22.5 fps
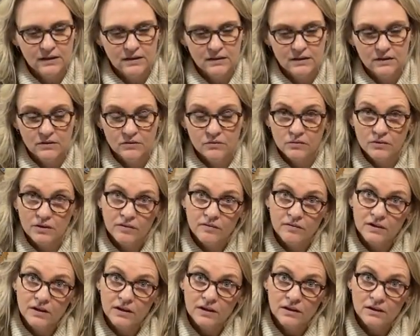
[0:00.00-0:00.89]
the
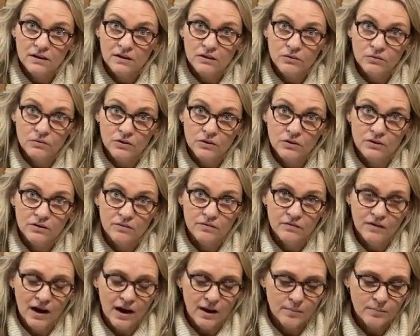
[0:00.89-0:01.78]
rivet through the
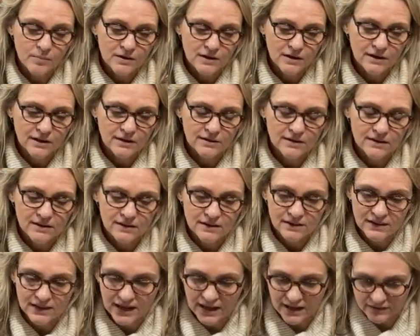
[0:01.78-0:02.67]
fabric and the
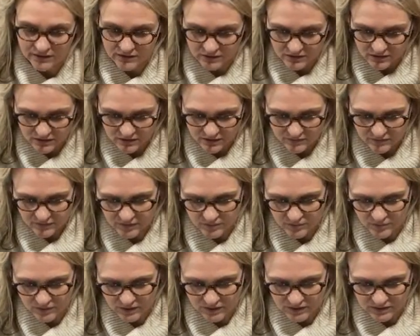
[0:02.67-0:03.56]
leather if I
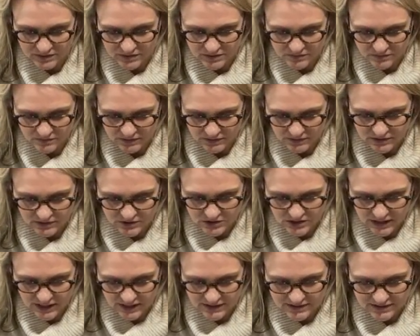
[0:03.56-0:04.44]
wanted to really
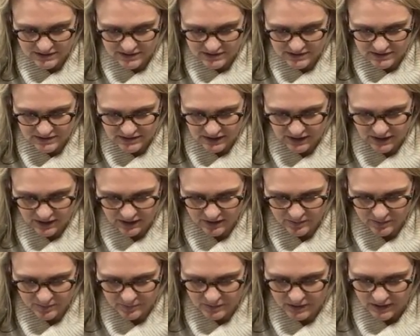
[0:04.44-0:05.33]
jazz this
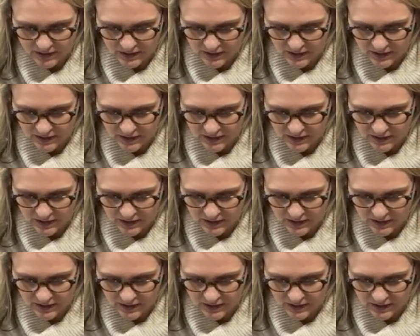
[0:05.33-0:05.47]
up.